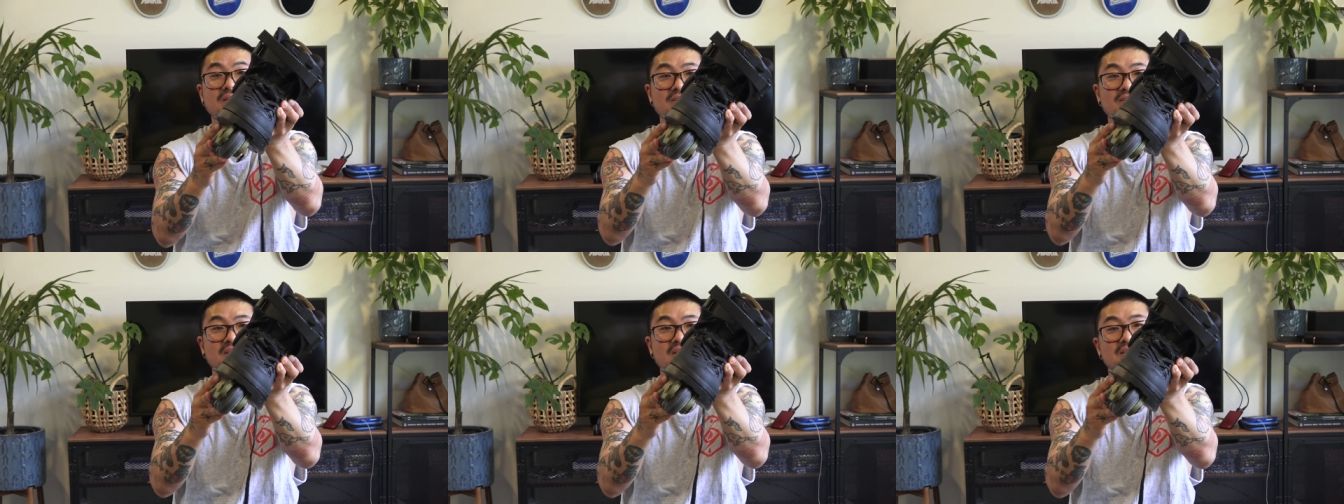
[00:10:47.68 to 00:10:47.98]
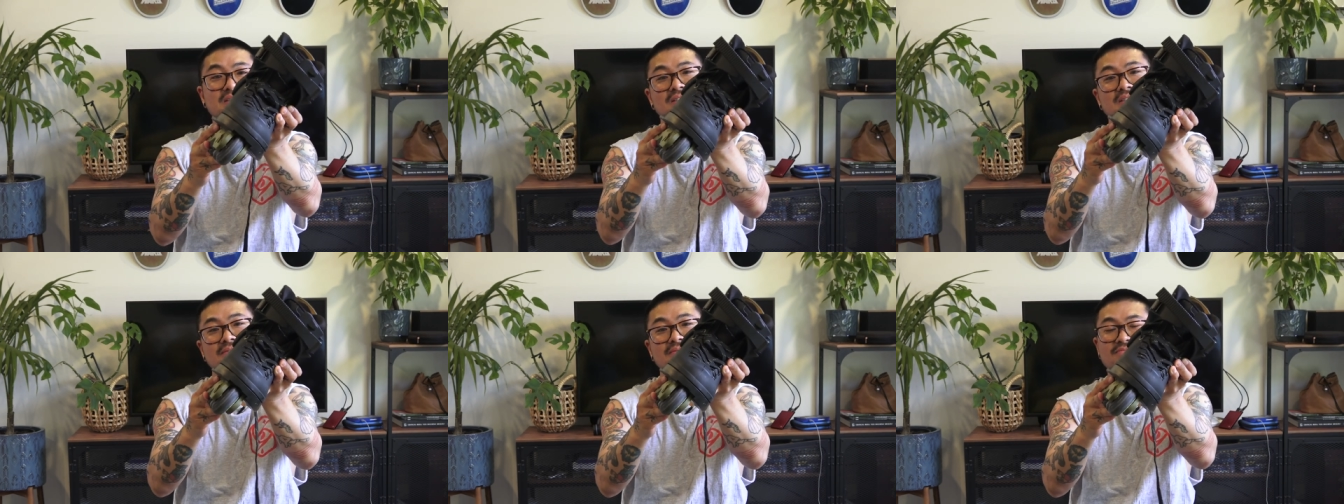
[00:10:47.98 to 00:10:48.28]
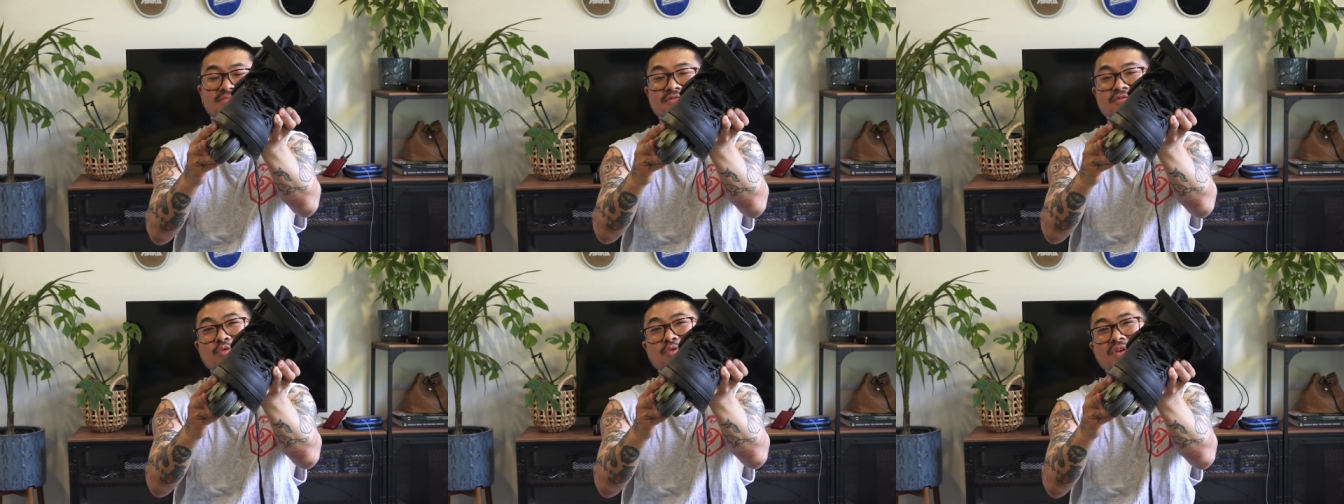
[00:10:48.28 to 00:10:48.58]
a nice
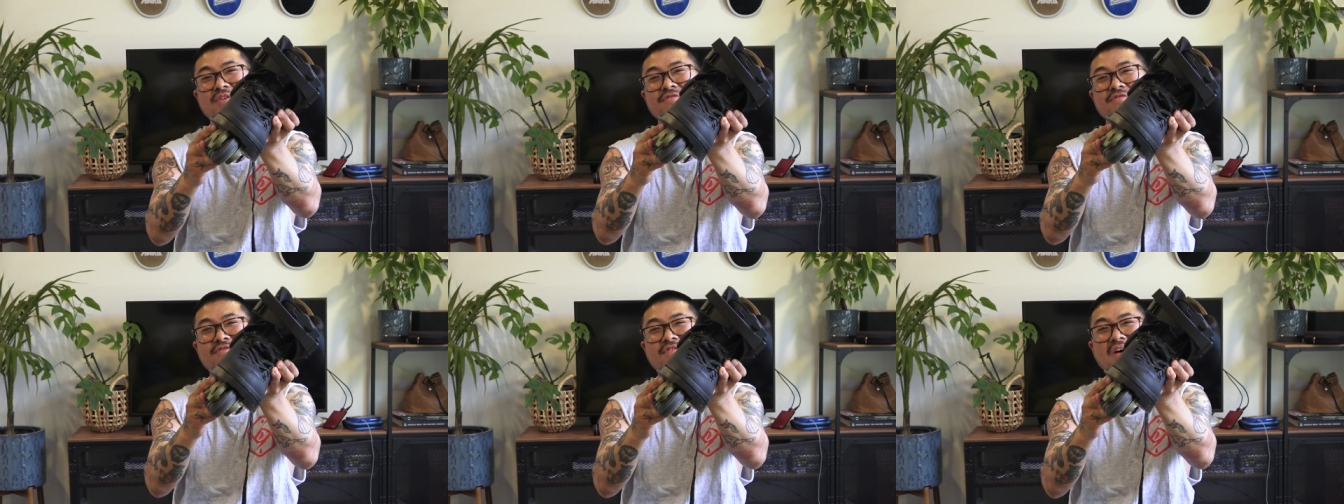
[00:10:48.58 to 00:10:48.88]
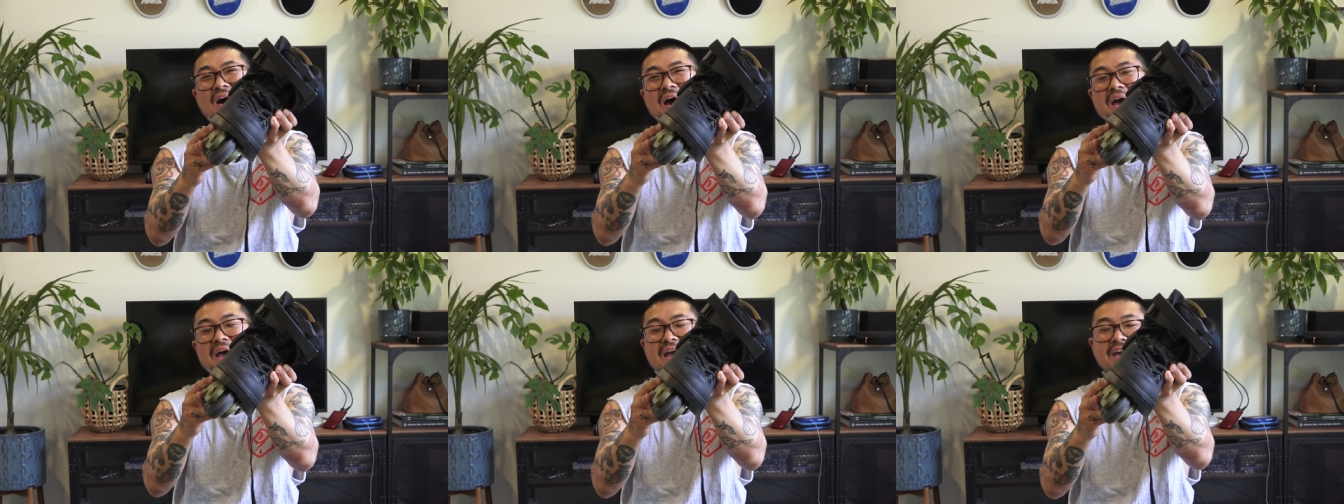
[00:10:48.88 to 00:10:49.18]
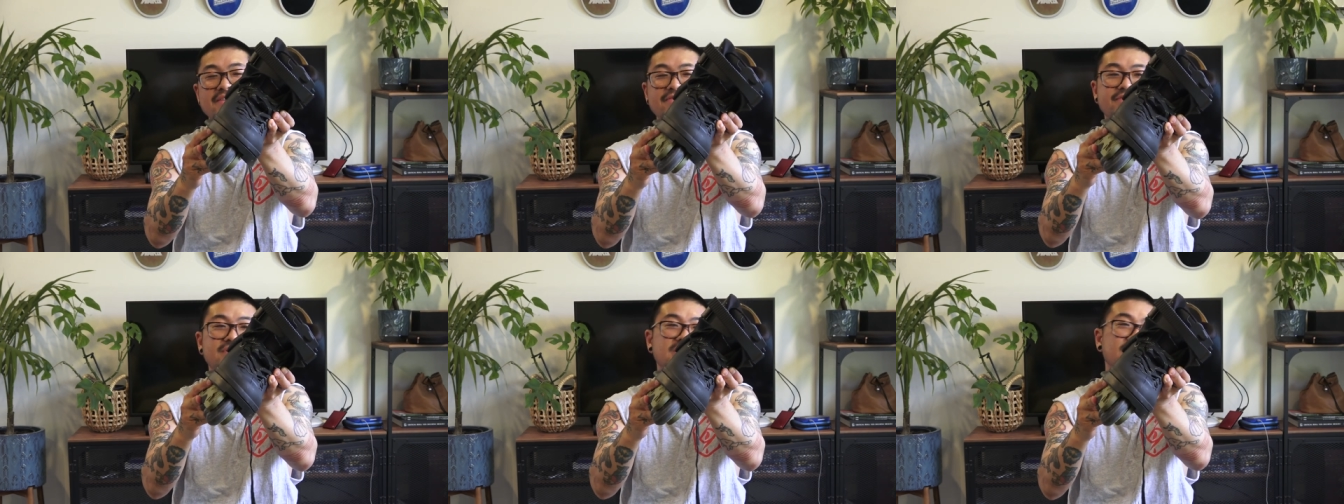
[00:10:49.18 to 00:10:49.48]

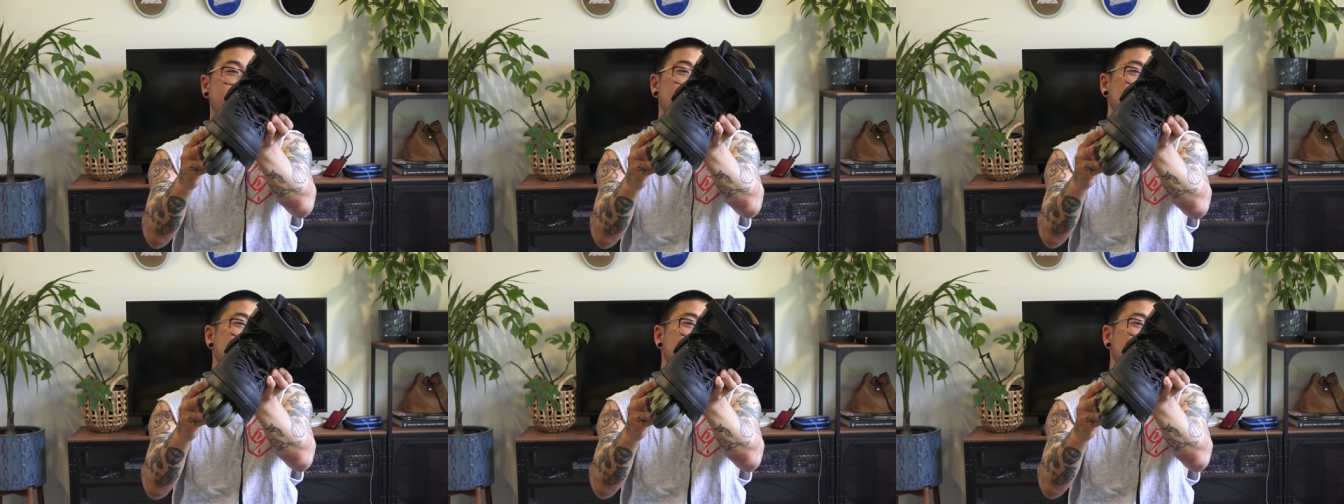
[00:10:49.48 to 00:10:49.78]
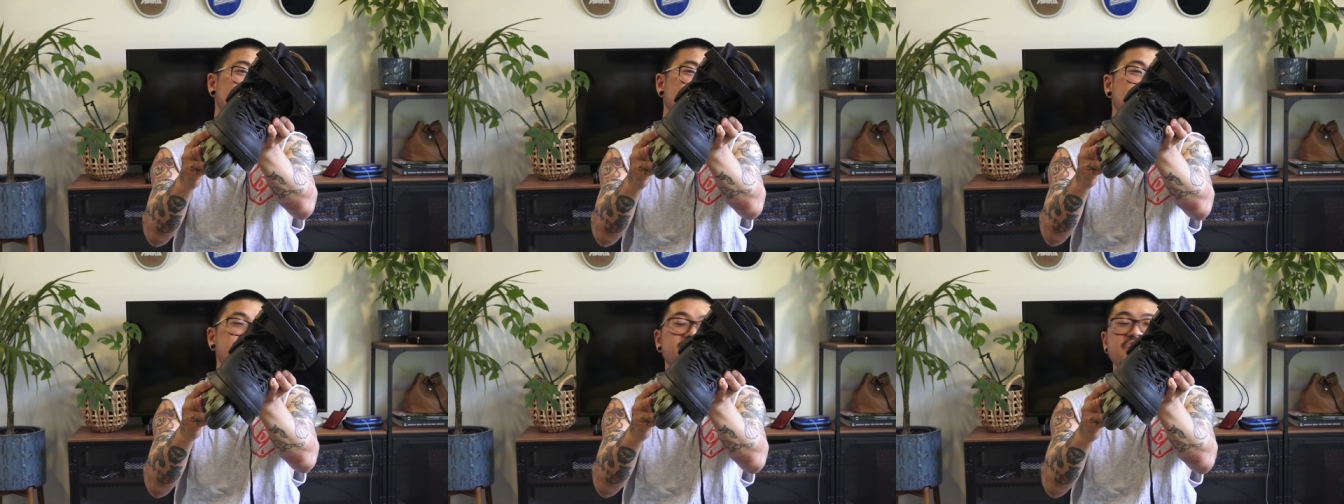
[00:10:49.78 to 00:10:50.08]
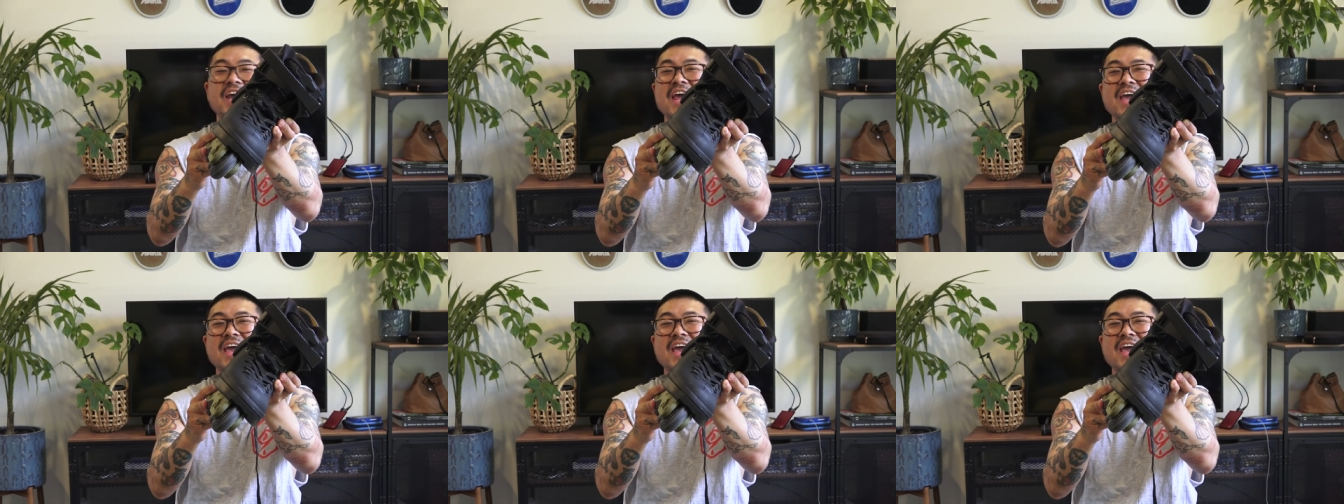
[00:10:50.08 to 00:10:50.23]
45 degree ish